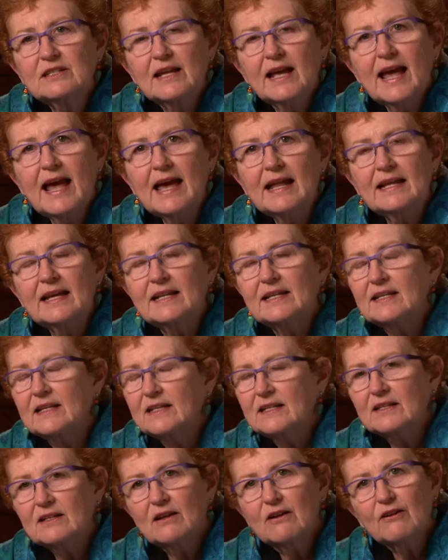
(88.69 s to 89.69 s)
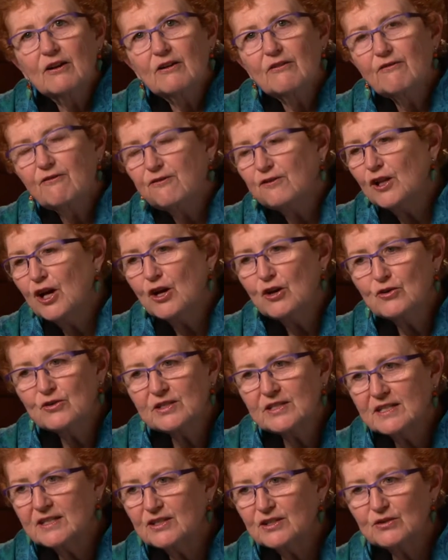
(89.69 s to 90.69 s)
and it flows
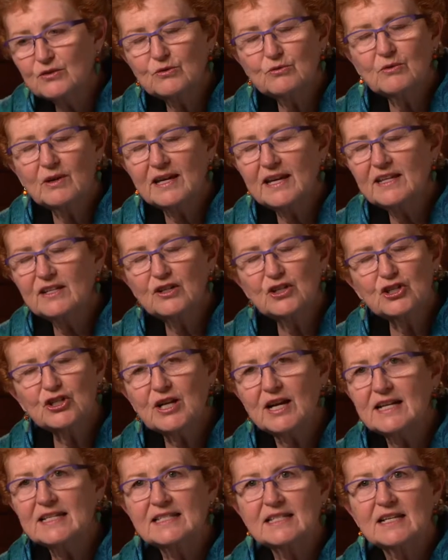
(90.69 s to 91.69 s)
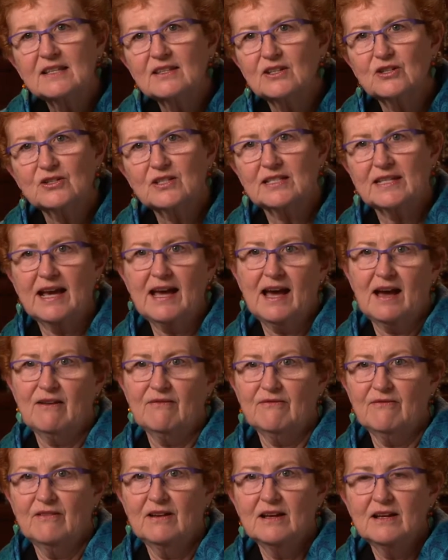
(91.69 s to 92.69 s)
into energizing their
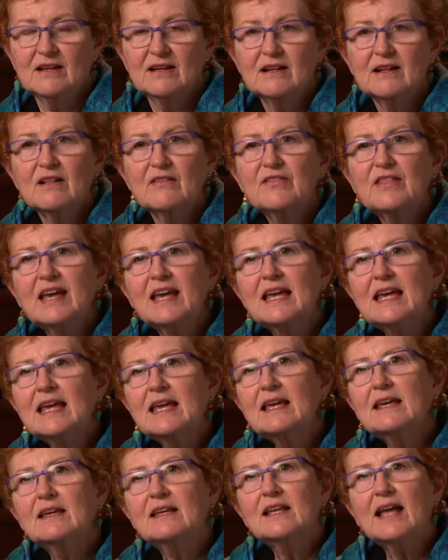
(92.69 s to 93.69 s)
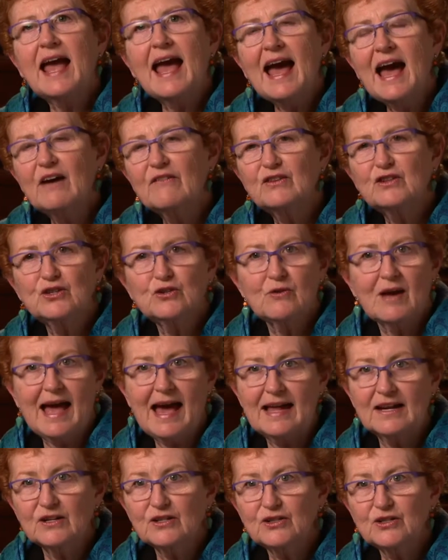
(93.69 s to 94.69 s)
staff. They have a new
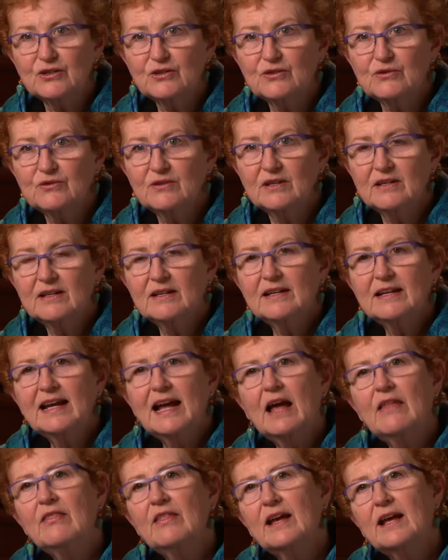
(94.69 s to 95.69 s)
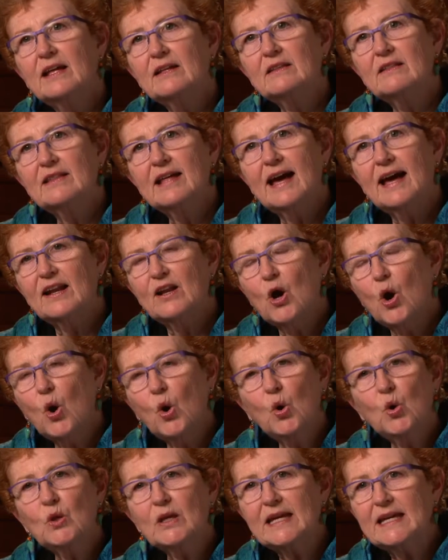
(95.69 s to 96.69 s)
attitude, and they, that
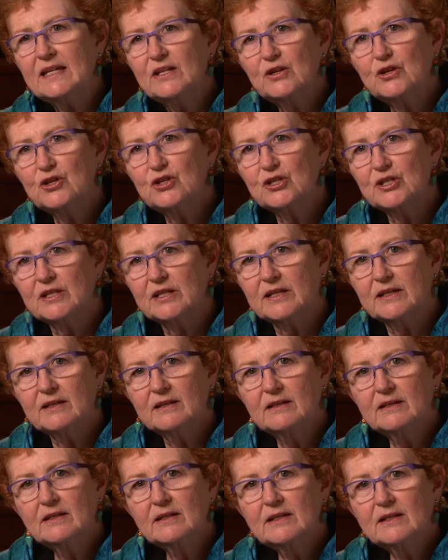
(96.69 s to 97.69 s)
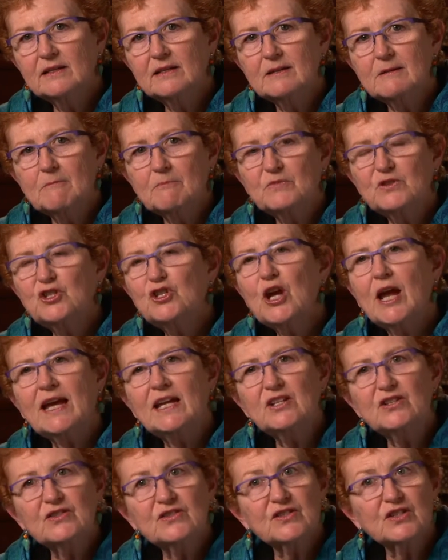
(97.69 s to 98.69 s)
whole energy
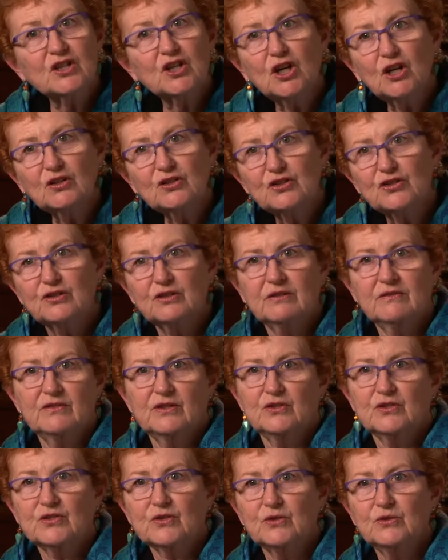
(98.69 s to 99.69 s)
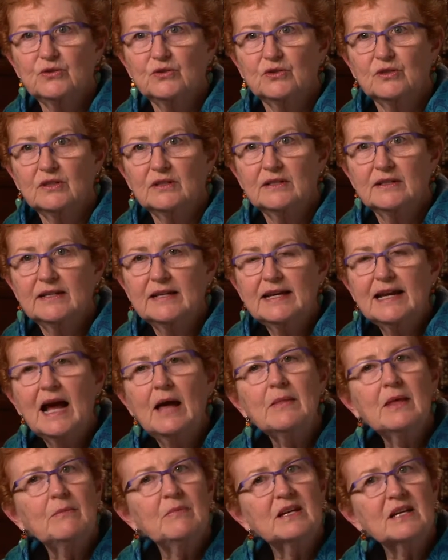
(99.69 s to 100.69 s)
changes the culture of their school.
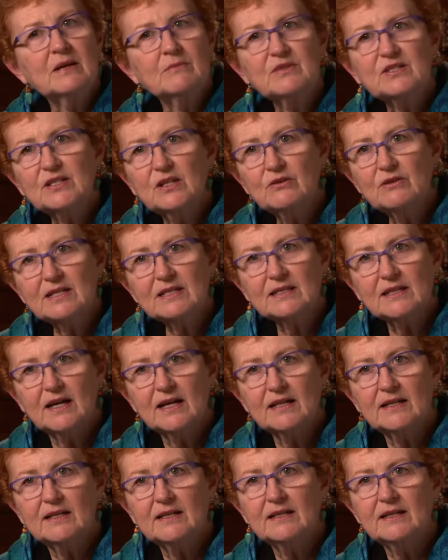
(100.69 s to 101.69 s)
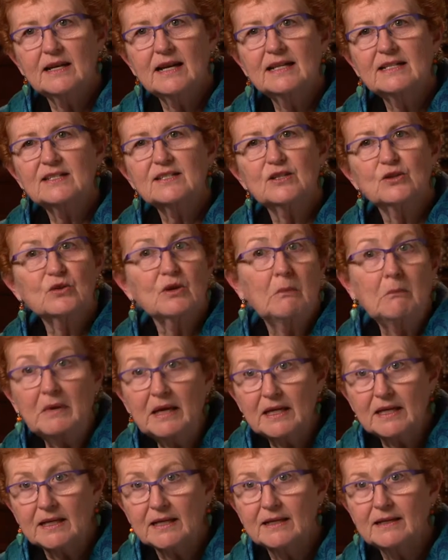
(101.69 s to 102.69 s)
And they become so excited and so
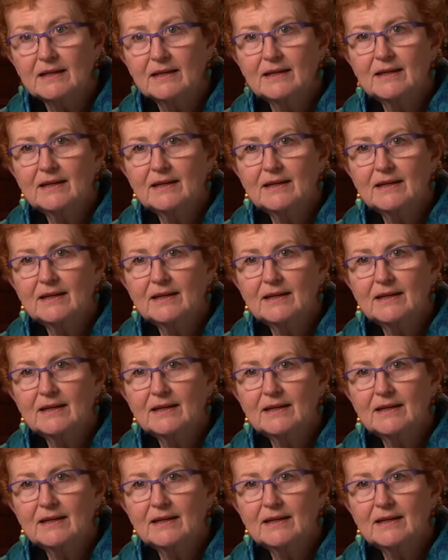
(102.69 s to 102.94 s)
committed